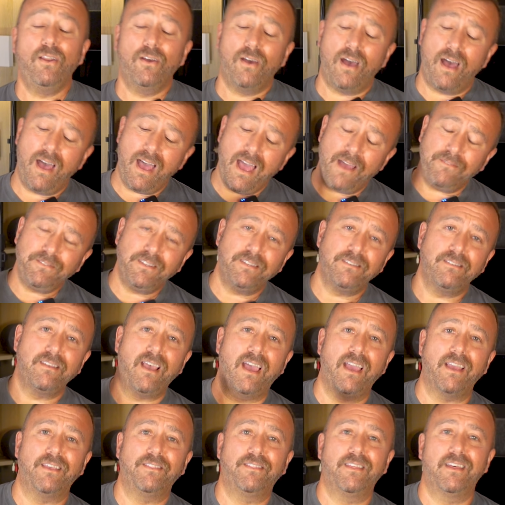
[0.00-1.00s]
look, I have to
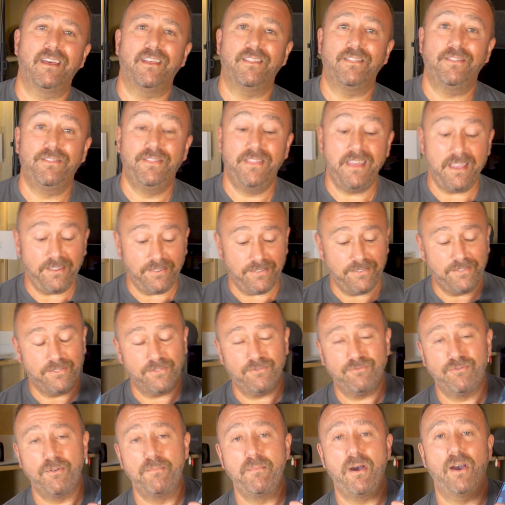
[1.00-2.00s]
say that this
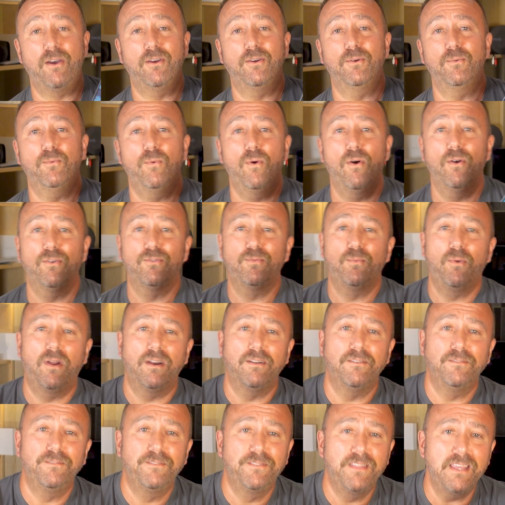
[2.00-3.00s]
remote was
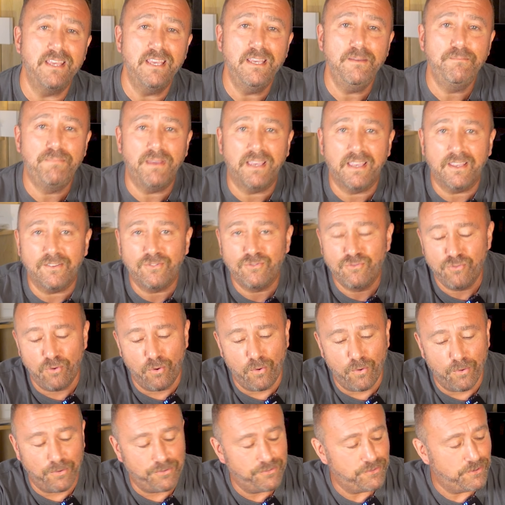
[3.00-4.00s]
one of the biggest
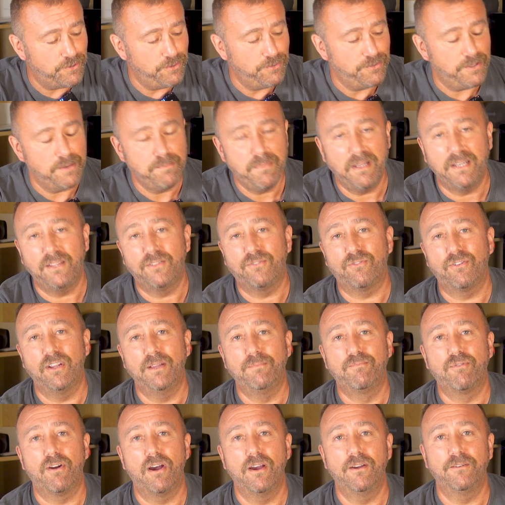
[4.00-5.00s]
draws to the Mini
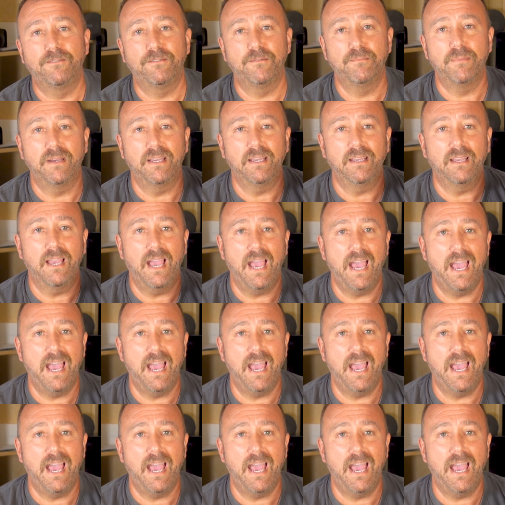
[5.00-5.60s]
3 Pro for me,